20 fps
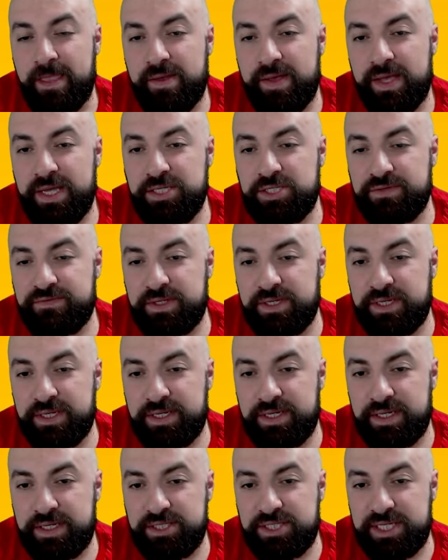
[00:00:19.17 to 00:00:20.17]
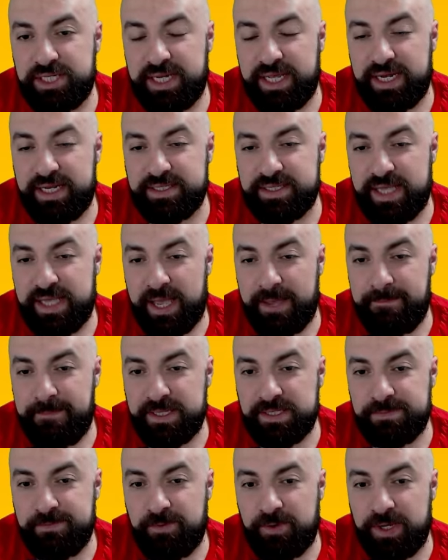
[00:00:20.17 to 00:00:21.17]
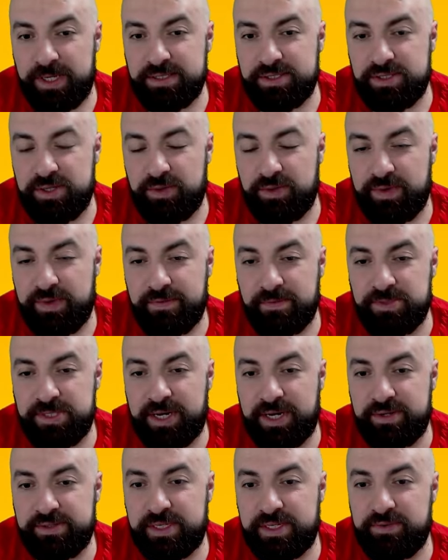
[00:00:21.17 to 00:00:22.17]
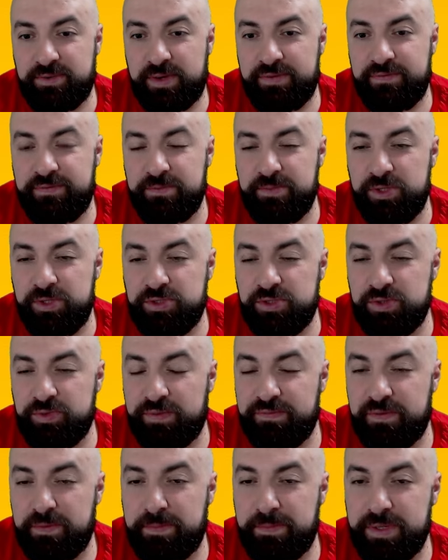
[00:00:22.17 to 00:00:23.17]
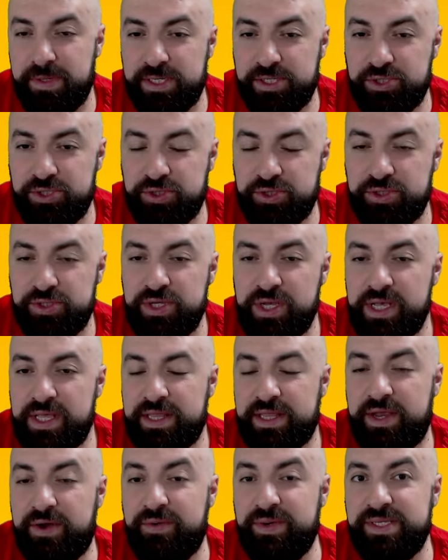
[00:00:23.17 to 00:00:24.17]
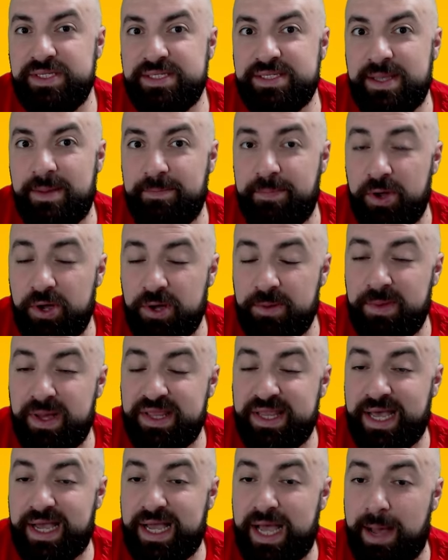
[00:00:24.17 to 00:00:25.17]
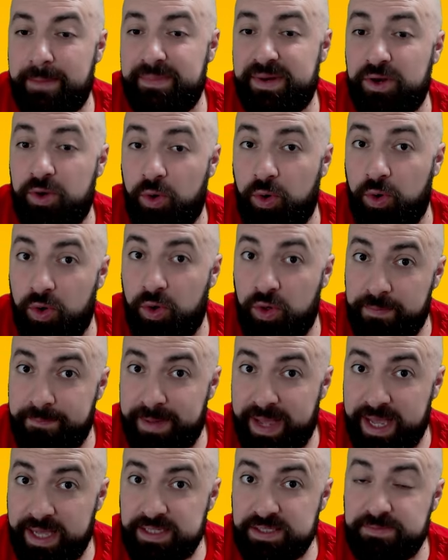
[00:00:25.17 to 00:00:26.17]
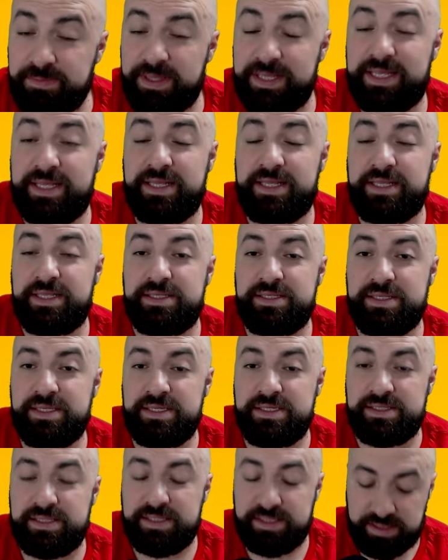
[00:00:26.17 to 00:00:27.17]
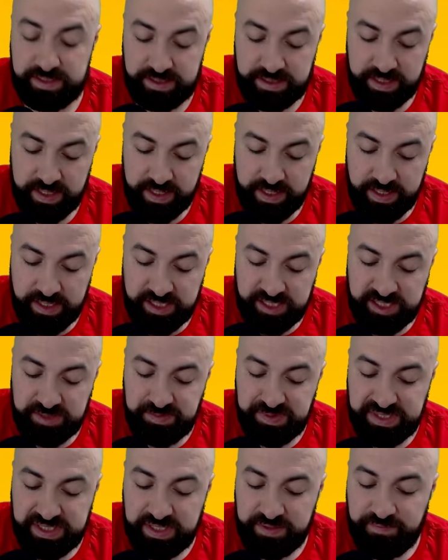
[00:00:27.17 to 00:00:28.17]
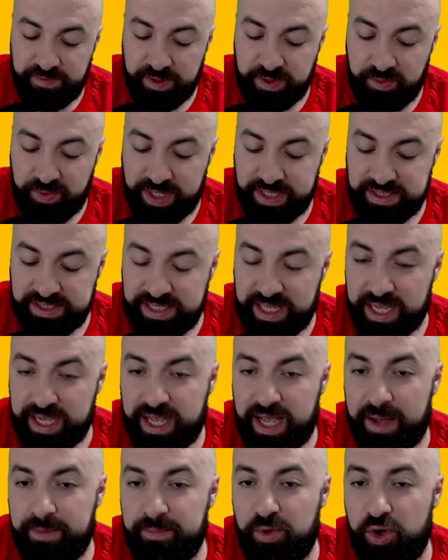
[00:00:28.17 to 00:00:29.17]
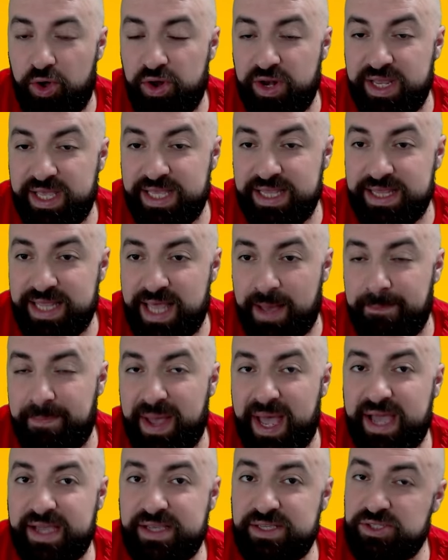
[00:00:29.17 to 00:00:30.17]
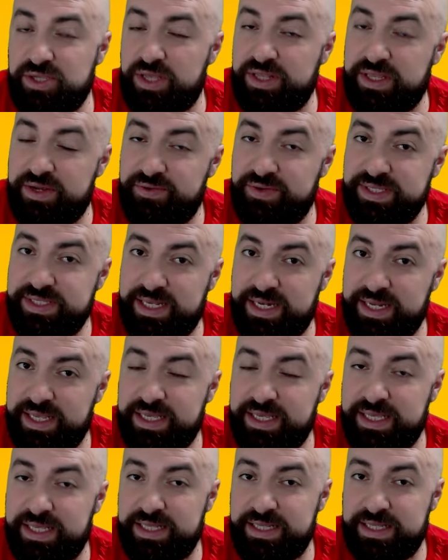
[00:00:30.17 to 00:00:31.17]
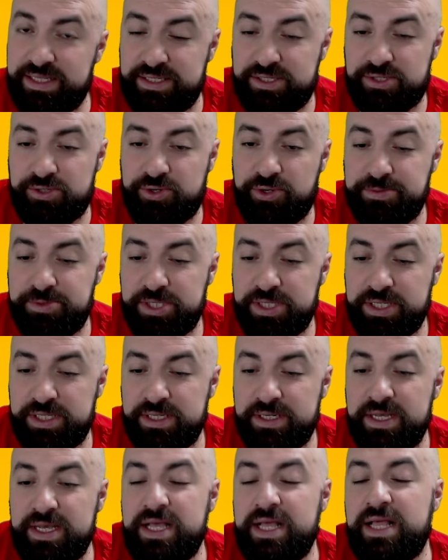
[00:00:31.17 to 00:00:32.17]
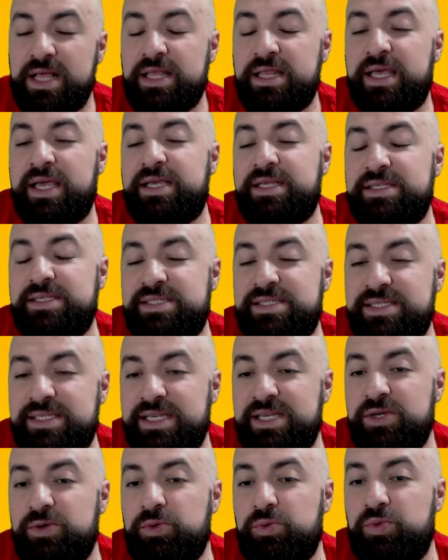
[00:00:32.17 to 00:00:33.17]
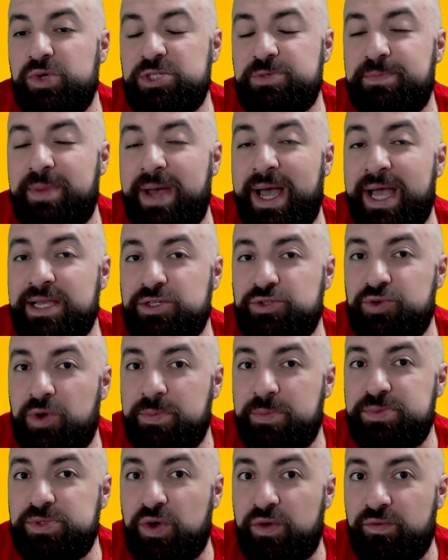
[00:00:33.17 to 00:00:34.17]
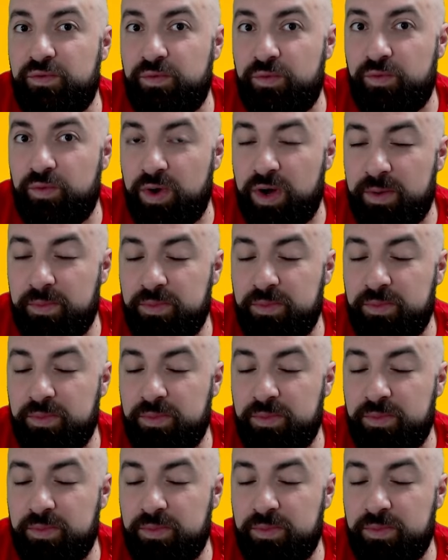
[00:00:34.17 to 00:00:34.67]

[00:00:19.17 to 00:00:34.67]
each of the genetics apex ones. So one from Charizard, one from Mewtwo, one for Pikachu. There is some Pokemon that come in all the packs, but then there's this specific ones that come only in that pack. So there is a link in the description that you can see which pack drops of what